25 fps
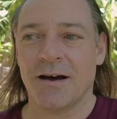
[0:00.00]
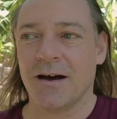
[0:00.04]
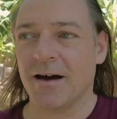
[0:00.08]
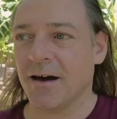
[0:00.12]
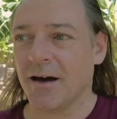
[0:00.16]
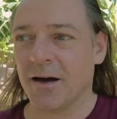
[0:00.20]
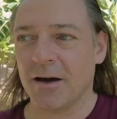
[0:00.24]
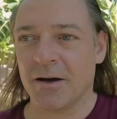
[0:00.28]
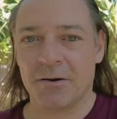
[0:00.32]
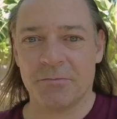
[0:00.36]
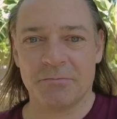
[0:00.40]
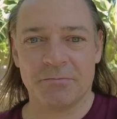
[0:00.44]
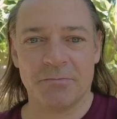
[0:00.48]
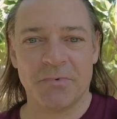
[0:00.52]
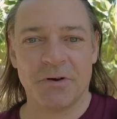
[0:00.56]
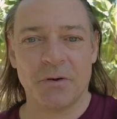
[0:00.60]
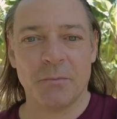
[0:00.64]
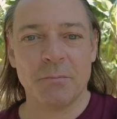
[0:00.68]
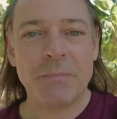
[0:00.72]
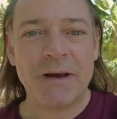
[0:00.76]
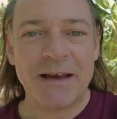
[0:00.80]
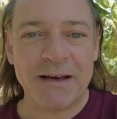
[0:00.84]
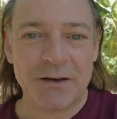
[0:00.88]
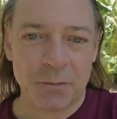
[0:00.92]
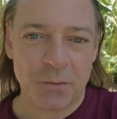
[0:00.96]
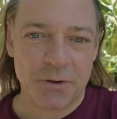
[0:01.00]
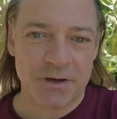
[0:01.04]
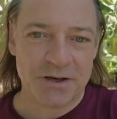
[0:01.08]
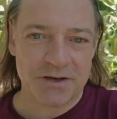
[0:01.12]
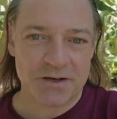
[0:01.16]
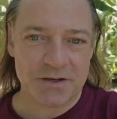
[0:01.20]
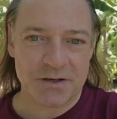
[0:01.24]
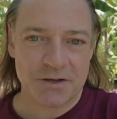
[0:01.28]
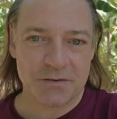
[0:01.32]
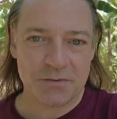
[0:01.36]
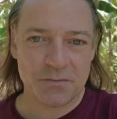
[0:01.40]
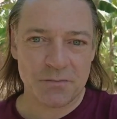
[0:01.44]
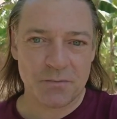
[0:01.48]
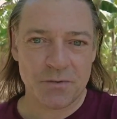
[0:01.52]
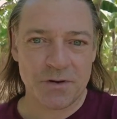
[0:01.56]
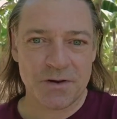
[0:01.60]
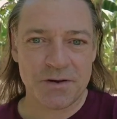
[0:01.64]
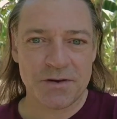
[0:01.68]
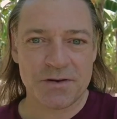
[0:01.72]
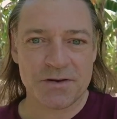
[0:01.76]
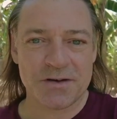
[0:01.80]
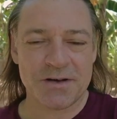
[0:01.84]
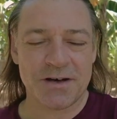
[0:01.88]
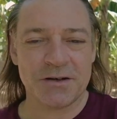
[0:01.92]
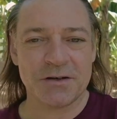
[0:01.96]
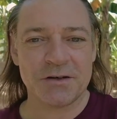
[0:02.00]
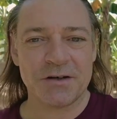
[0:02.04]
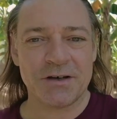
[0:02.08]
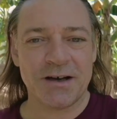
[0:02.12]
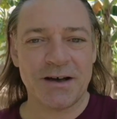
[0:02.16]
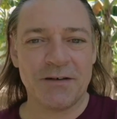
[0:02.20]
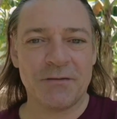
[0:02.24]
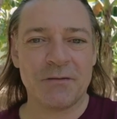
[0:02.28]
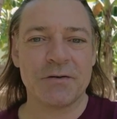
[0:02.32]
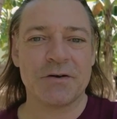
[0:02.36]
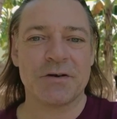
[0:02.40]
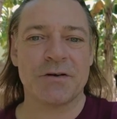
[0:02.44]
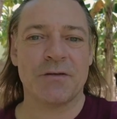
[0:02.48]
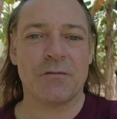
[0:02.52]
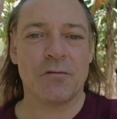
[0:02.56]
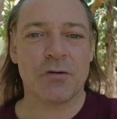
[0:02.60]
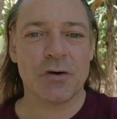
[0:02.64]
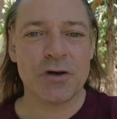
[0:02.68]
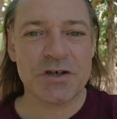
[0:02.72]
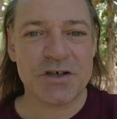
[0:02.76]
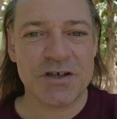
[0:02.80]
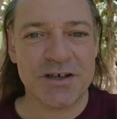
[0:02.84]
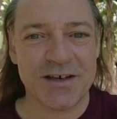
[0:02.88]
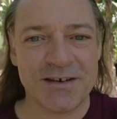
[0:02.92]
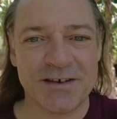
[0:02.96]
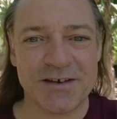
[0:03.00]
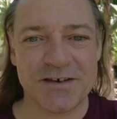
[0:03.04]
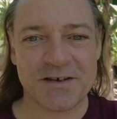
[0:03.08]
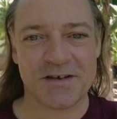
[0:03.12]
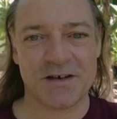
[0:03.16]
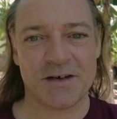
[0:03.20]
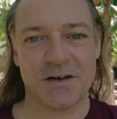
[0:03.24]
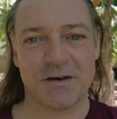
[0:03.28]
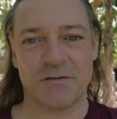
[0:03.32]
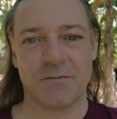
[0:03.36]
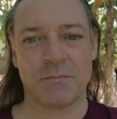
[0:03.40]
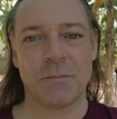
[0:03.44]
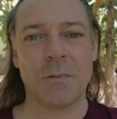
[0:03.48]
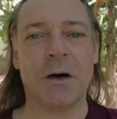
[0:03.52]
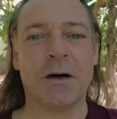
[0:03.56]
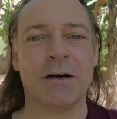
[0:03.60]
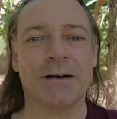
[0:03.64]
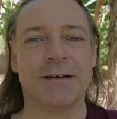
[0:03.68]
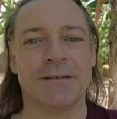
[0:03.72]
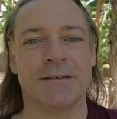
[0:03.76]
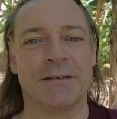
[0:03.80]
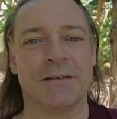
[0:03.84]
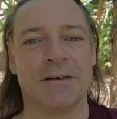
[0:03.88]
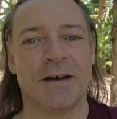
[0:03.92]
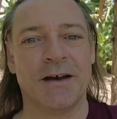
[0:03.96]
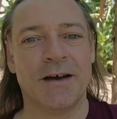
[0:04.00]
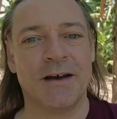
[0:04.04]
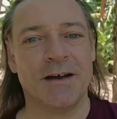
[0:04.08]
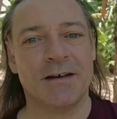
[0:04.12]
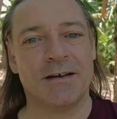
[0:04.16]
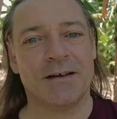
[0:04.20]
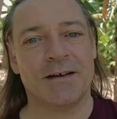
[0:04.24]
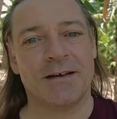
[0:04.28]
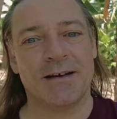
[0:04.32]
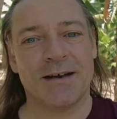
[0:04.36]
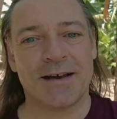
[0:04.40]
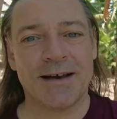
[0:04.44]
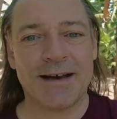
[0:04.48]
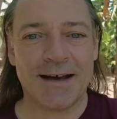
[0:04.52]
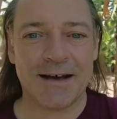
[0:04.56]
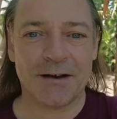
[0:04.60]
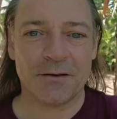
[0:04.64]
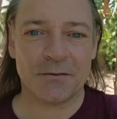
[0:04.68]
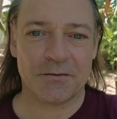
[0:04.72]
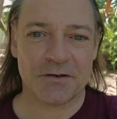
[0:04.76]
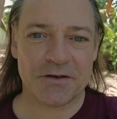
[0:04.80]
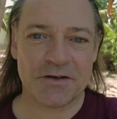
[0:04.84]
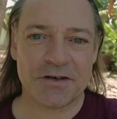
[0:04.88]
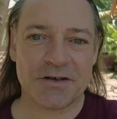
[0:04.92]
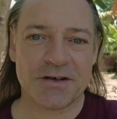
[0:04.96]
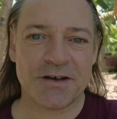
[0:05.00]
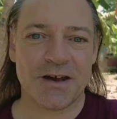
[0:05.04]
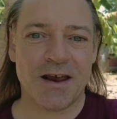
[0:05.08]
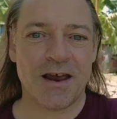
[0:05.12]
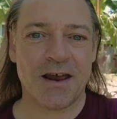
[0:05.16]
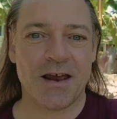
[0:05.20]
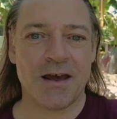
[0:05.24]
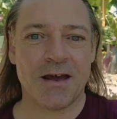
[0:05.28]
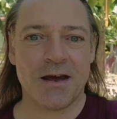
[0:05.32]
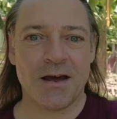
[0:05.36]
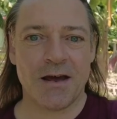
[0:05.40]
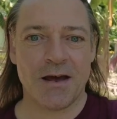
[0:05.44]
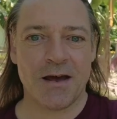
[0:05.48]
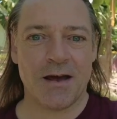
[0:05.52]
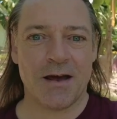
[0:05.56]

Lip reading: midwits with such levels of rigidity of mind that they cannot see